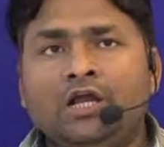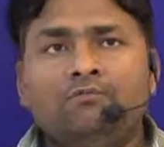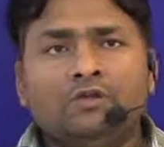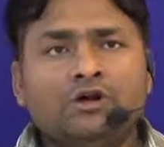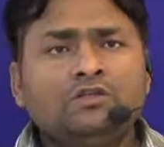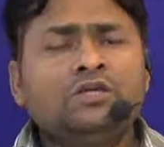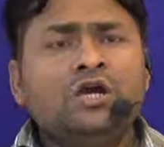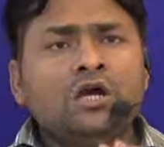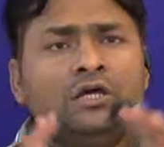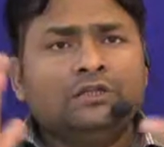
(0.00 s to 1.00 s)
because
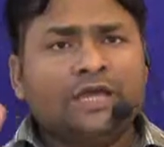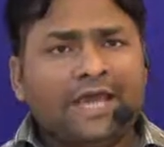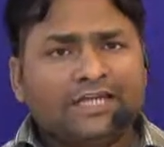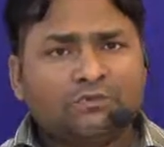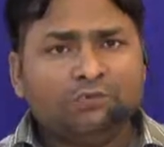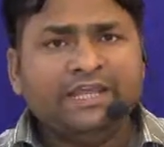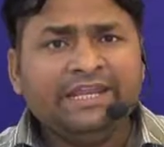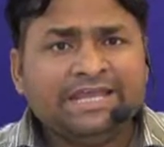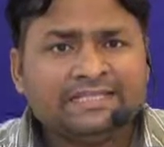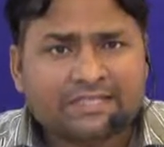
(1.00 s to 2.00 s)
the
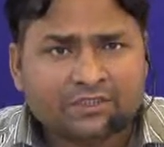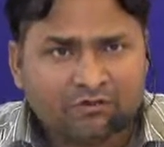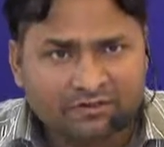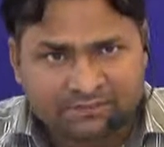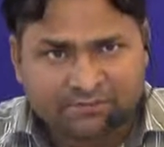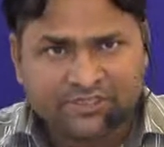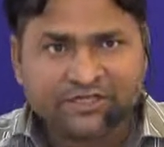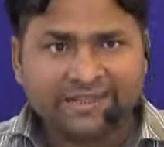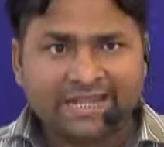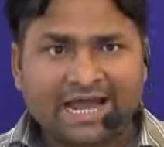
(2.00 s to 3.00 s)
experiences of his
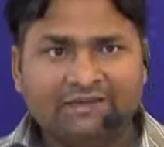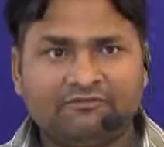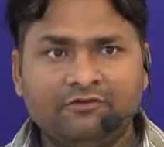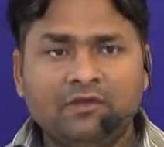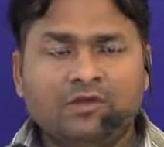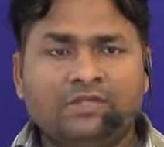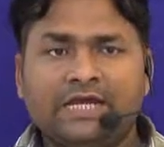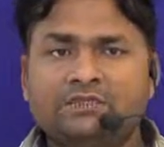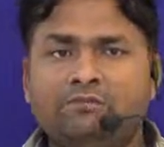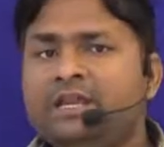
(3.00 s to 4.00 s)
prison life, the
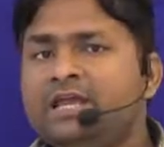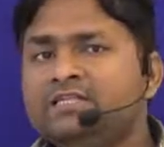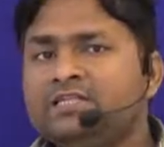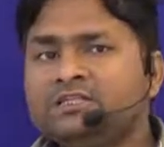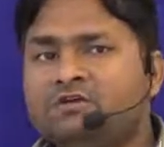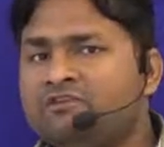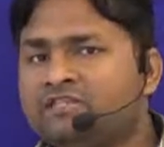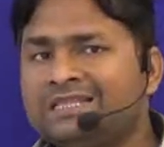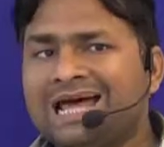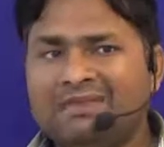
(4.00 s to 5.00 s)
experiences of his
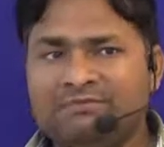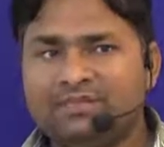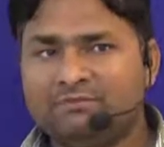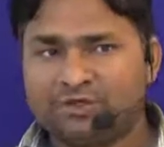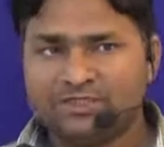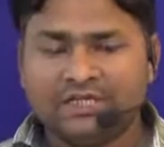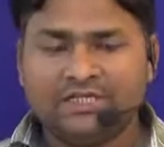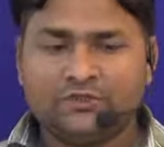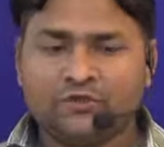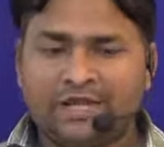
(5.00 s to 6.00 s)
life in the prison,
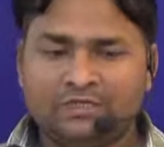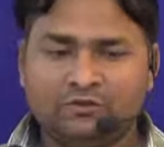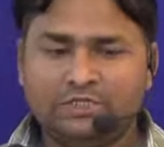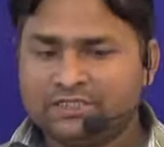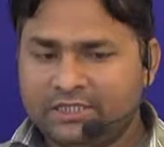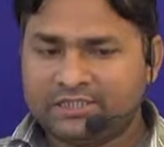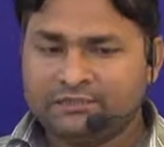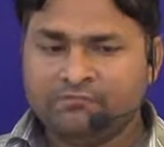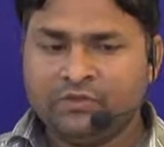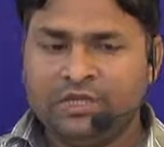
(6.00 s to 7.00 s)
he tried to discuss
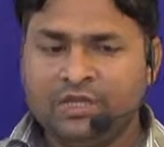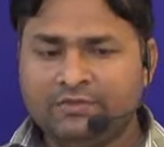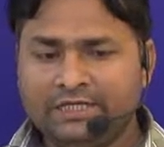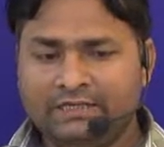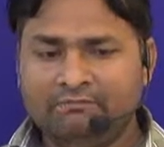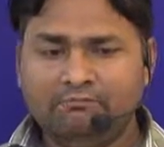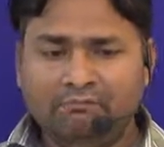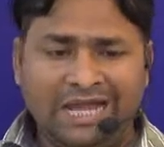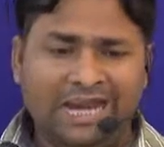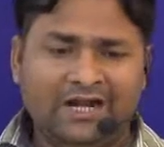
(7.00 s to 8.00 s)
in the
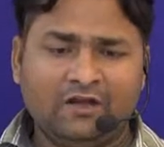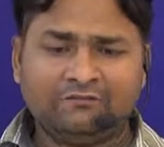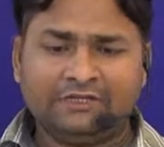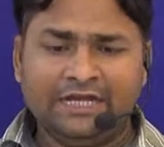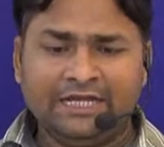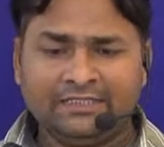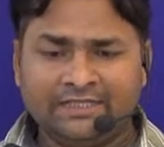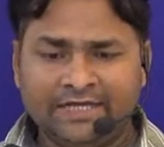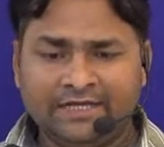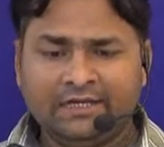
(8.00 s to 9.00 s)
Ballad of Reading
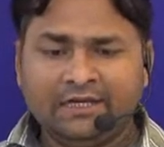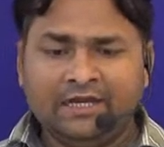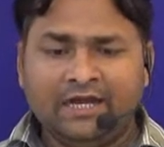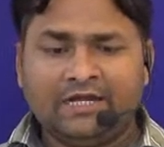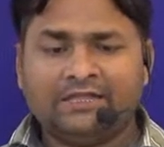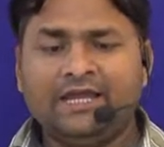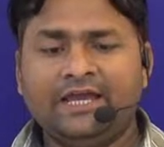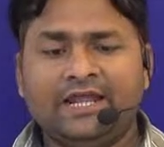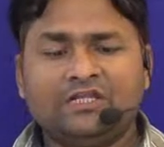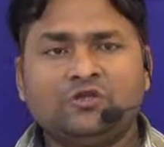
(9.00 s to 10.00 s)
Gaol, and
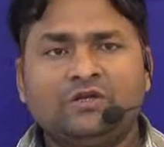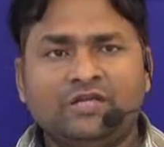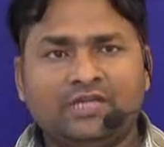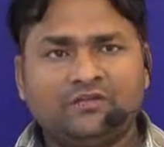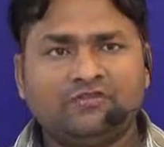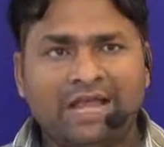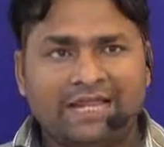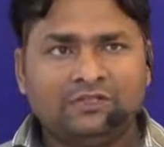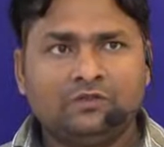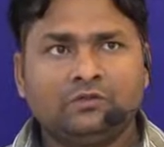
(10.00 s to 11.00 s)
there actually he
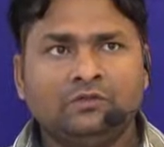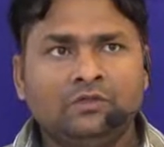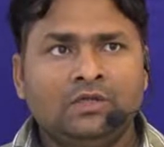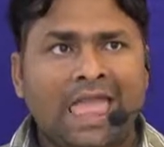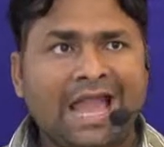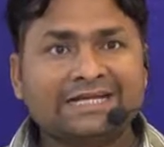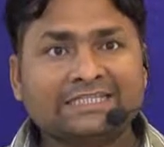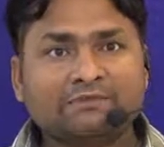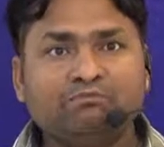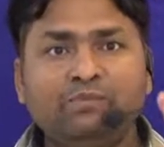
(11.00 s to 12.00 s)
tried to
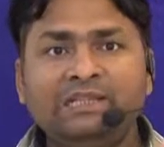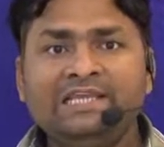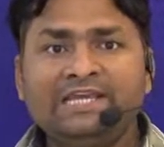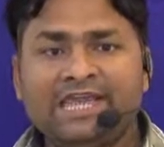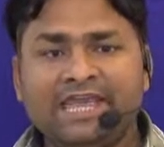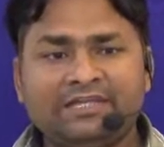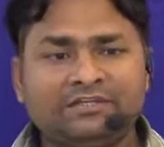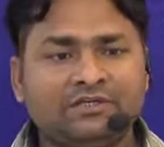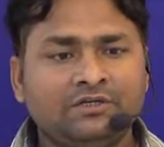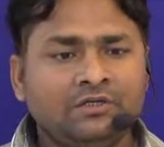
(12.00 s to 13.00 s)

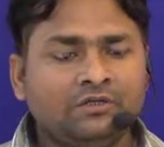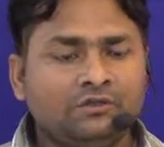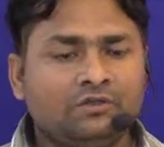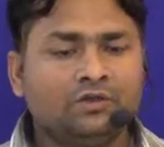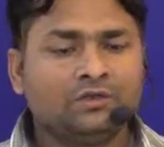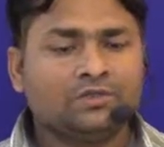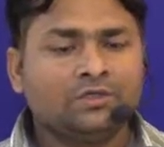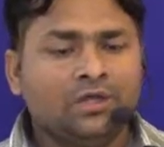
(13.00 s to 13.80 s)
explicate those